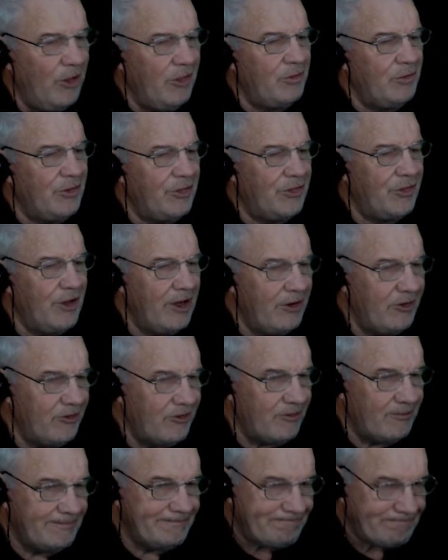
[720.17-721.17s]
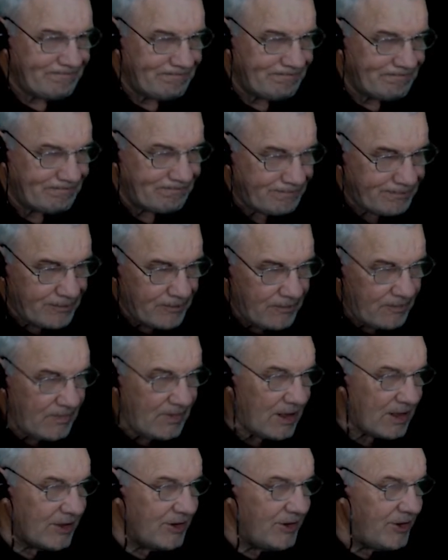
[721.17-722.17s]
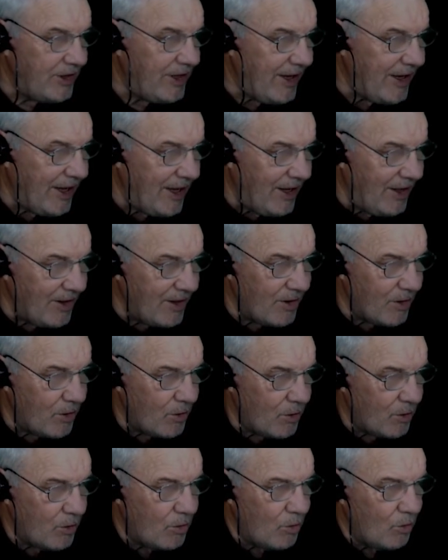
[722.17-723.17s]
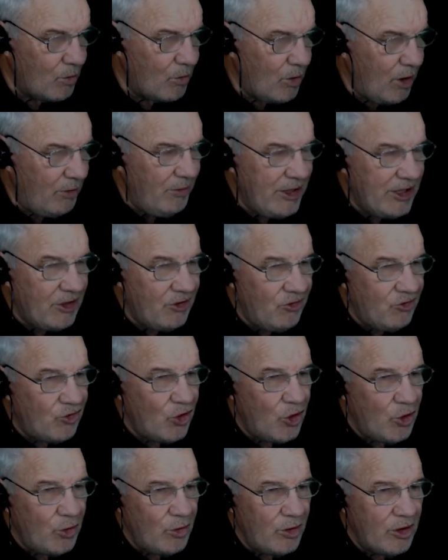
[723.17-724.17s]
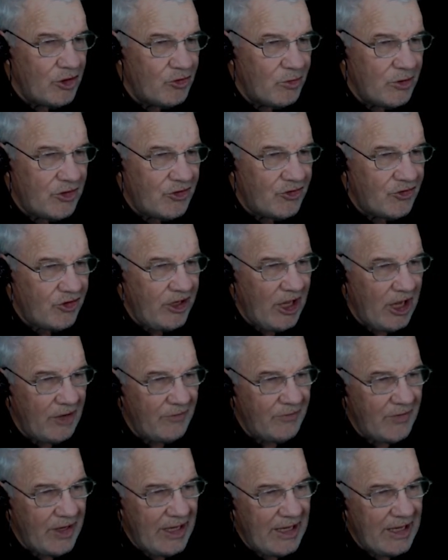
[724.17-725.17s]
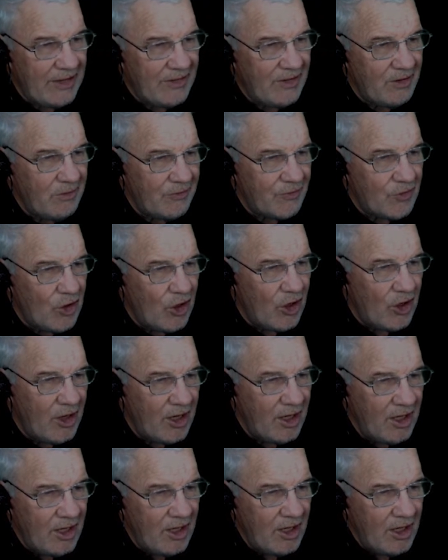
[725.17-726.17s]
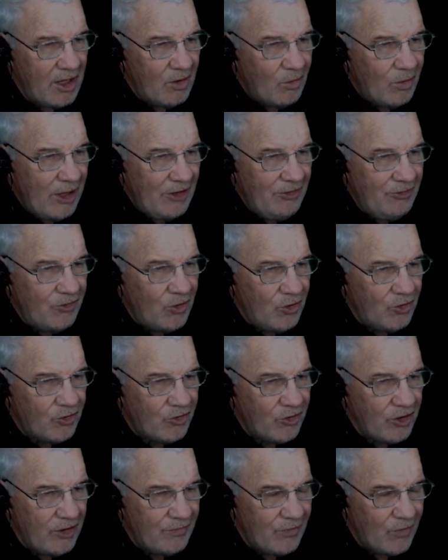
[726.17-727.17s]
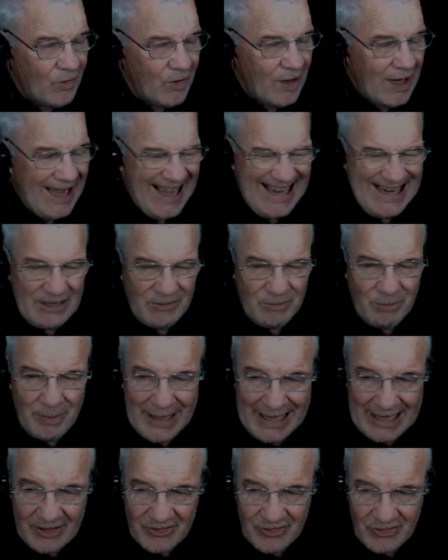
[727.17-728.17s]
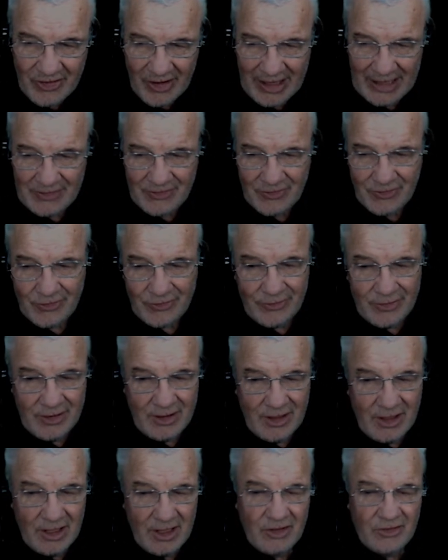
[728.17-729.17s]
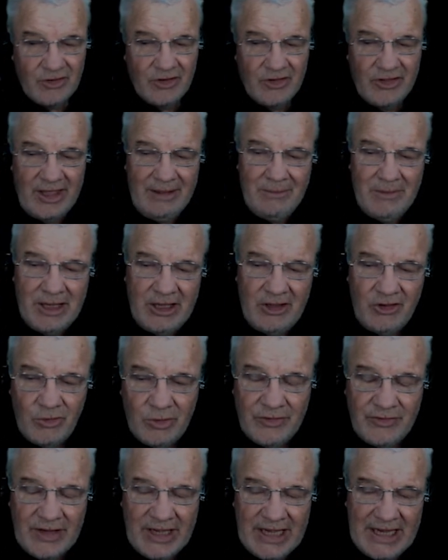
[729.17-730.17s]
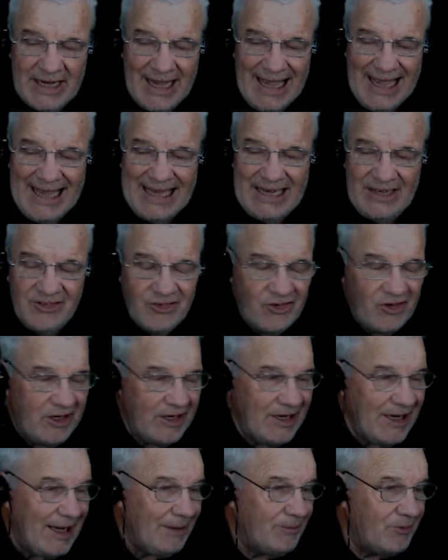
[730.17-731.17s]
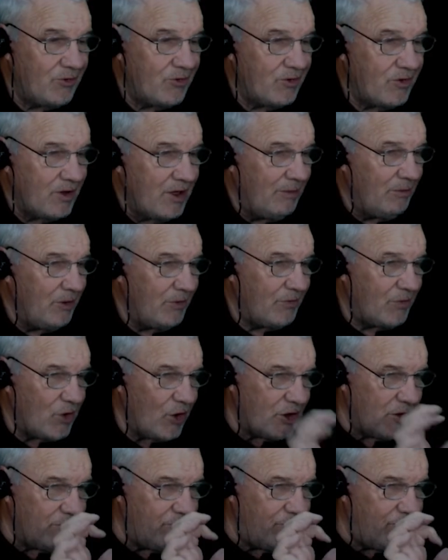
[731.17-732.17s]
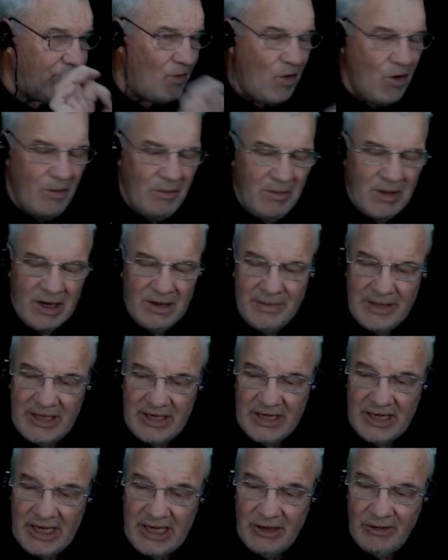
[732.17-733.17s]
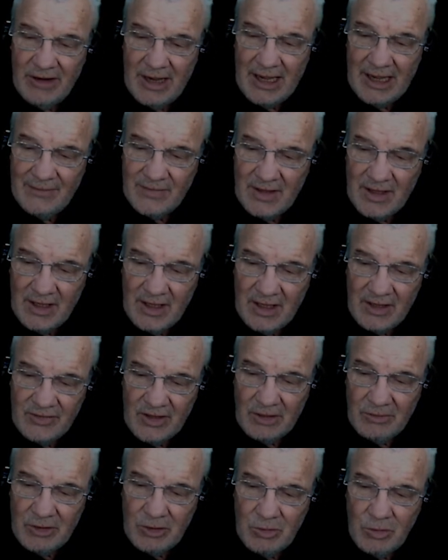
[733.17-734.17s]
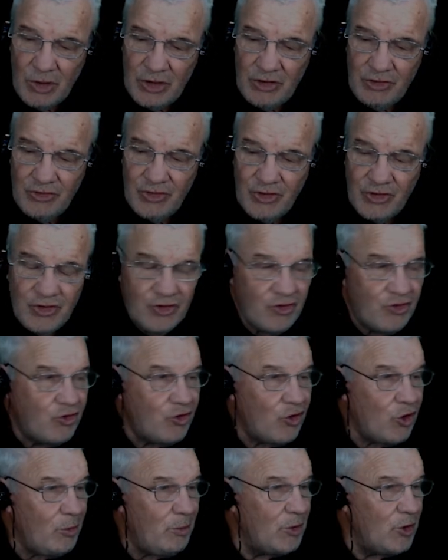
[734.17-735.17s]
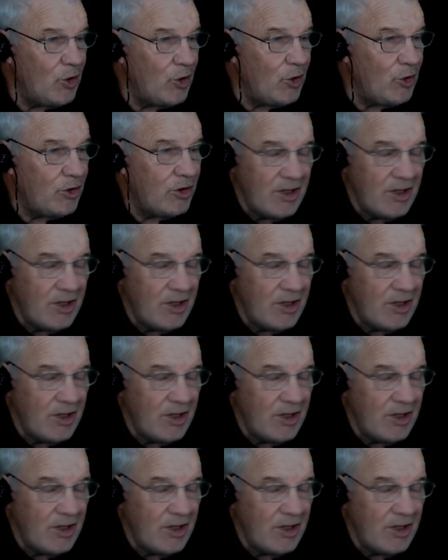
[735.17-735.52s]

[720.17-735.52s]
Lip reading: with those. Now what we can do is we see over here that we've got 1, 2, 3, 4, 8 back sides. So that means we've had 8 setups, and we've got a 4 millimeter error that we want to distribute